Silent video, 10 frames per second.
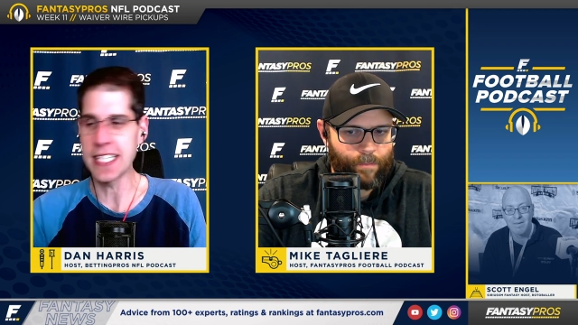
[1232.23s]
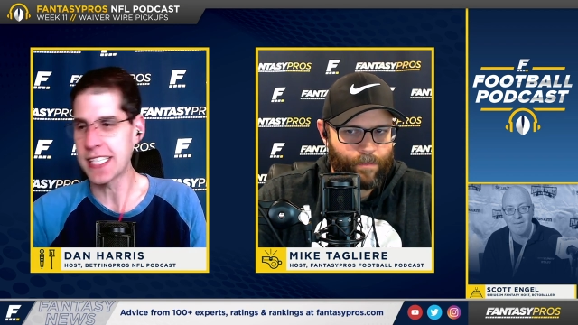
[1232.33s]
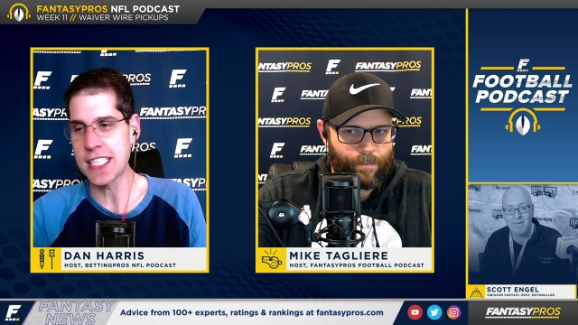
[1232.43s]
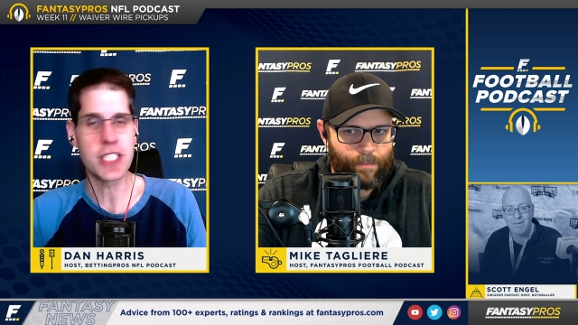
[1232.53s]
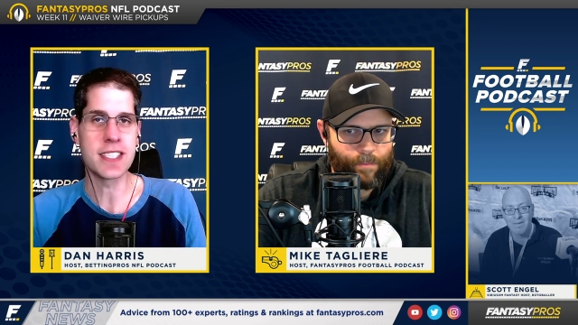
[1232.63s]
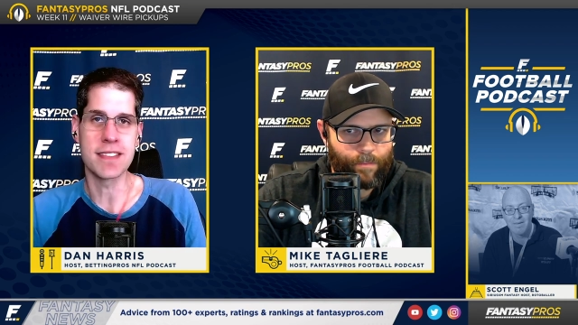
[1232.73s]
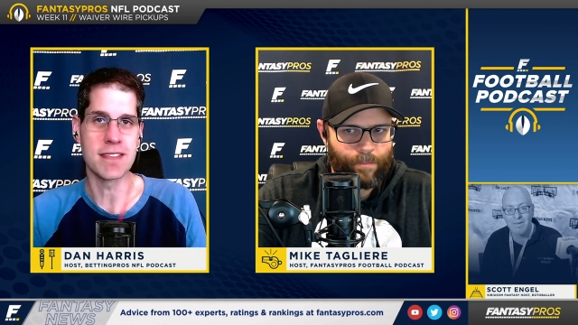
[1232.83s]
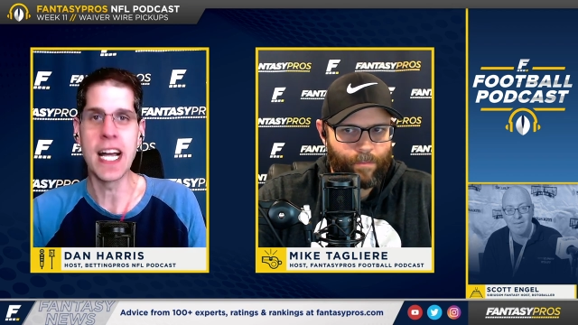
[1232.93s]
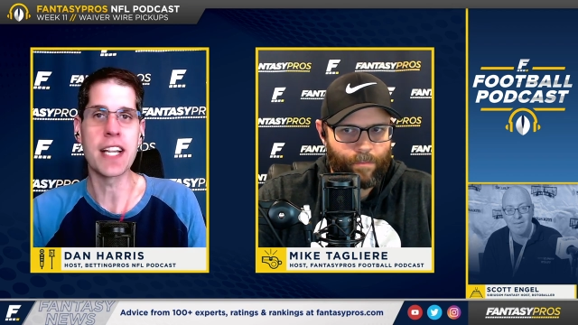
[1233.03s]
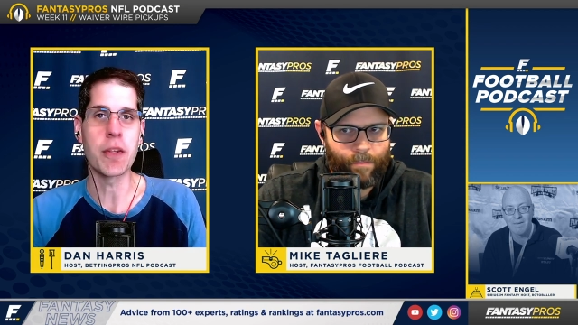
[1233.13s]
Speaker 1: Like, that's just
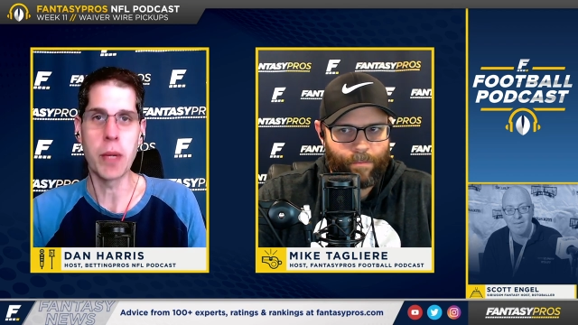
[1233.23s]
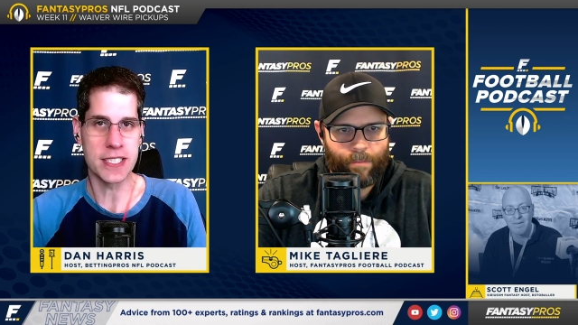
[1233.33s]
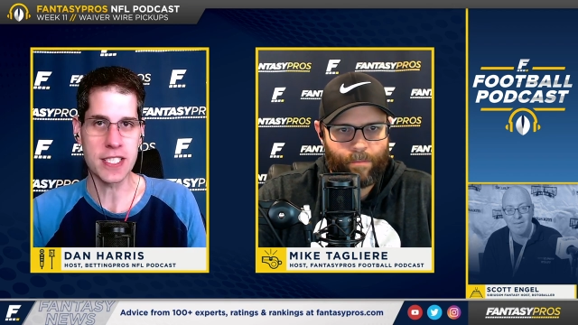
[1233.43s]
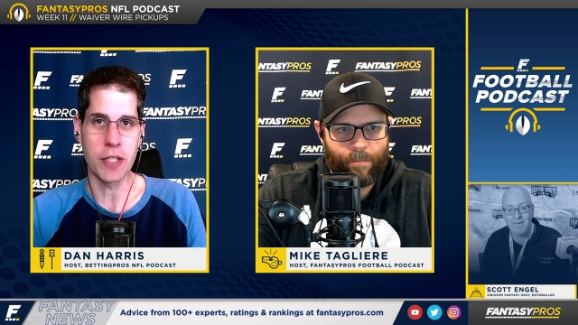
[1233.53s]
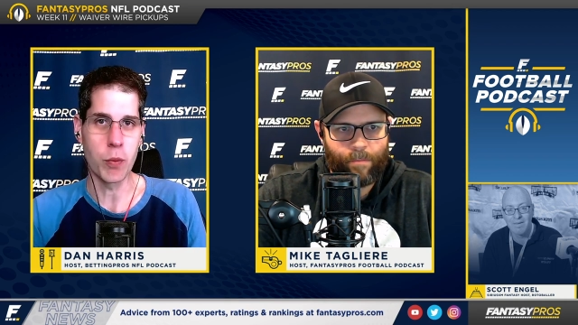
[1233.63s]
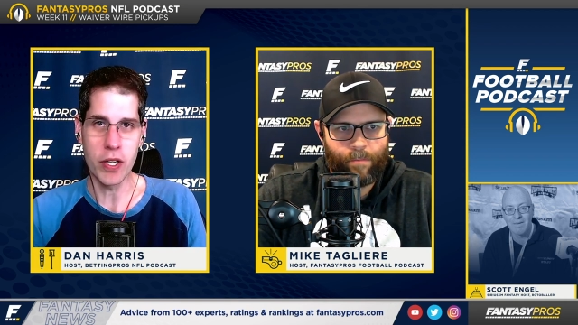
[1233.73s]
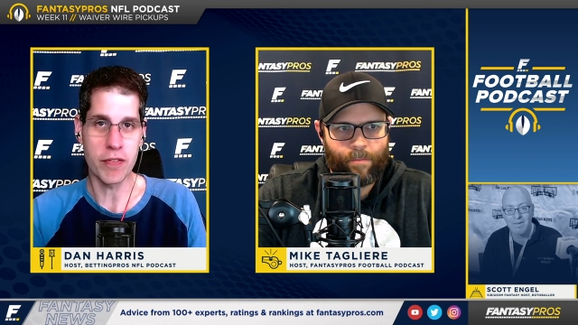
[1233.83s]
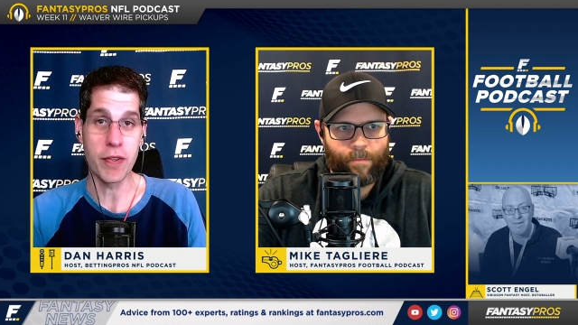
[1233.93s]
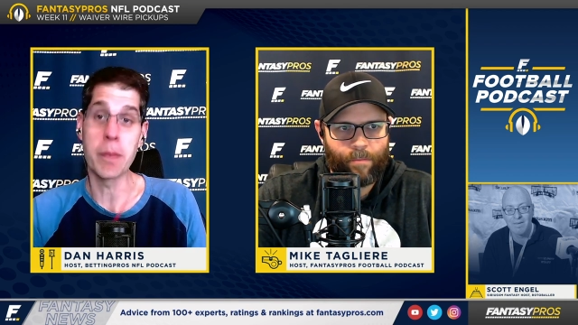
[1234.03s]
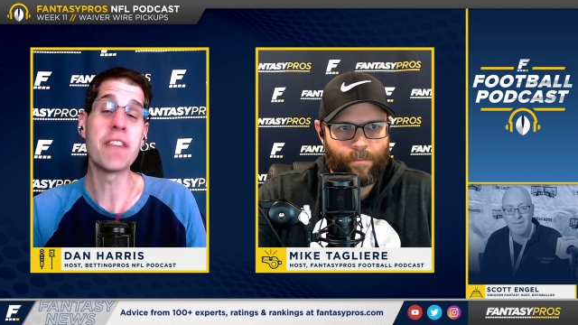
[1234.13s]
not the way it's going to
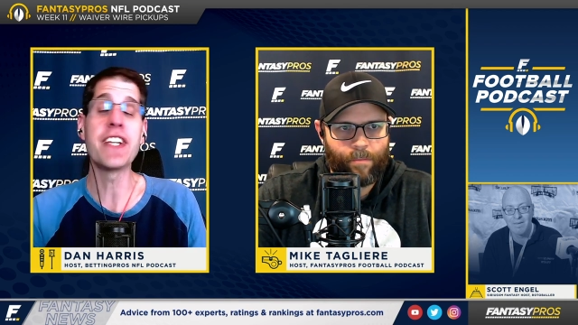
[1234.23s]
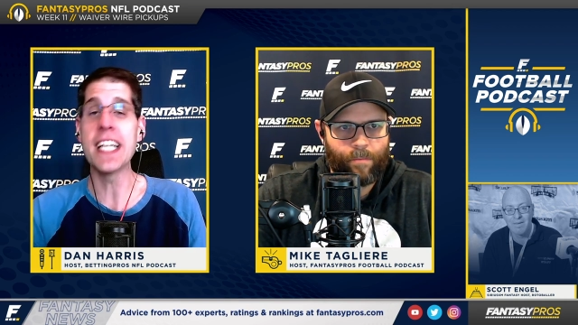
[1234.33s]
work for him. And if he